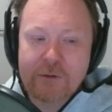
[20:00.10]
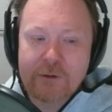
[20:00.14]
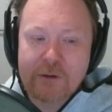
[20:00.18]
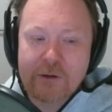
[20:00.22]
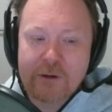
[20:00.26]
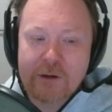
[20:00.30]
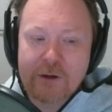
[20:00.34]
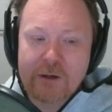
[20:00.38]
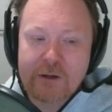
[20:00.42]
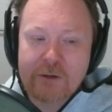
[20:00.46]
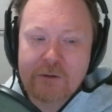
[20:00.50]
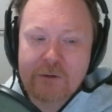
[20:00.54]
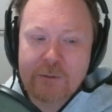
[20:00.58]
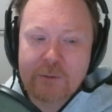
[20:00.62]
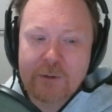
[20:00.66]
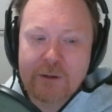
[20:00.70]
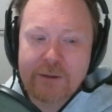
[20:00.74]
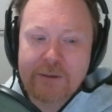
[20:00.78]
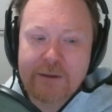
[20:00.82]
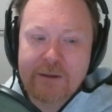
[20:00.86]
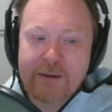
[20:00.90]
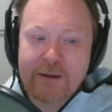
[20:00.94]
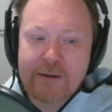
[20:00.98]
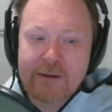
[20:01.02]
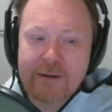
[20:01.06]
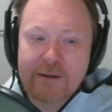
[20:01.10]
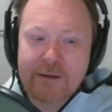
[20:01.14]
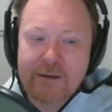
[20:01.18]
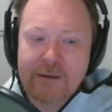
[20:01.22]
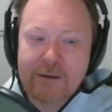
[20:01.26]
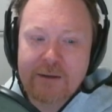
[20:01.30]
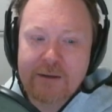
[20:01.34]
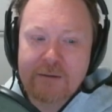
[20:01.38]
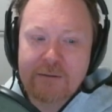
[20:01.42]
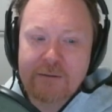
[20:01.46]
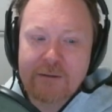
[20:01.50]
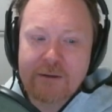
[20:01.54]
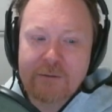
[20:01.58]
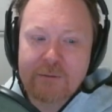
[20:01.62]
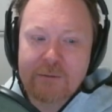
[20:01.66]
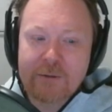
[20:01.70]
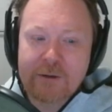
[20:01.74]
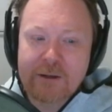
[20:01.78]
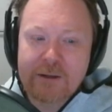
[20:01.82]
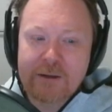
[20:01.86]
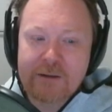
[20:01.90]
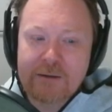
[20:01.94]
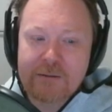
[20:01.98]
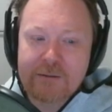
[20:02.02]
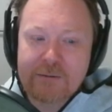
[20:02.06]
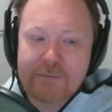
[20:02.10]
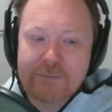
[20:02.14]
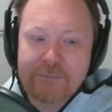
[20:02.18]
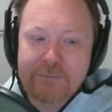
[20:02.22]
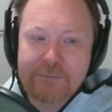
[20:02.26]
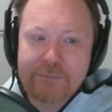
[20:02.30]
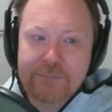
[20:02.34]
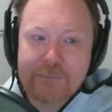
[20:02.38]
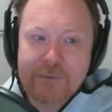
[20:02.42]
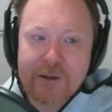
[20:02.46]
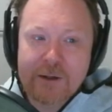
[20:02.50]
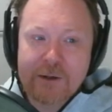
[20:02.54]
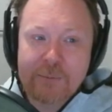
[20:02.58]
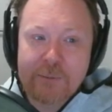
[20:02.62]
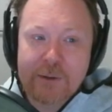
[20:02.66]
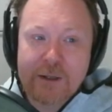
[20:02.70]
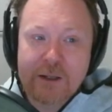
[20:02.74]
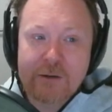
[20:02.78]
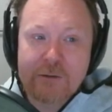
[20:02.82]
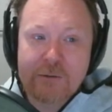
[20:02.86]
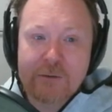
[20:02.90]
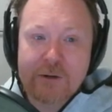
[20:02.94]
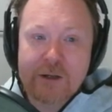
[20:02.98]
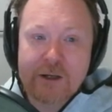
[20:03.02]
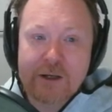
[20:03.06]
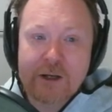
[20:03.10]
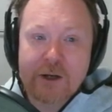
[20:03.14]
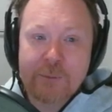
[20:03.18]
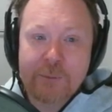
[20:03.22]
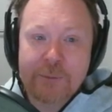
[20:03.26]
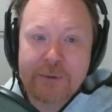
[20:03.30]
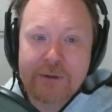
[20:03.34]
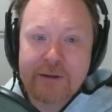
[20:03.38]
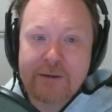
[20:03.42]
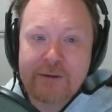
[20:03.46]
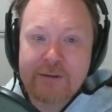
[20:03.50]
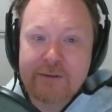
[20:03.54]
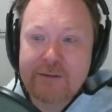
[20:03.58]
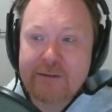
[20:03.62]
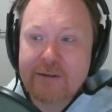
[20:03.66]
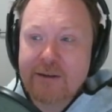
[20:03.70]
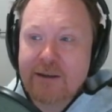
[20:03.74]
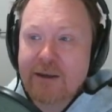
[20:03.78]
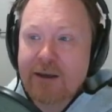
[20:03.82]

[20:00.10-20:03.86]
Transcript: who can only do one thing, they're really hindering companies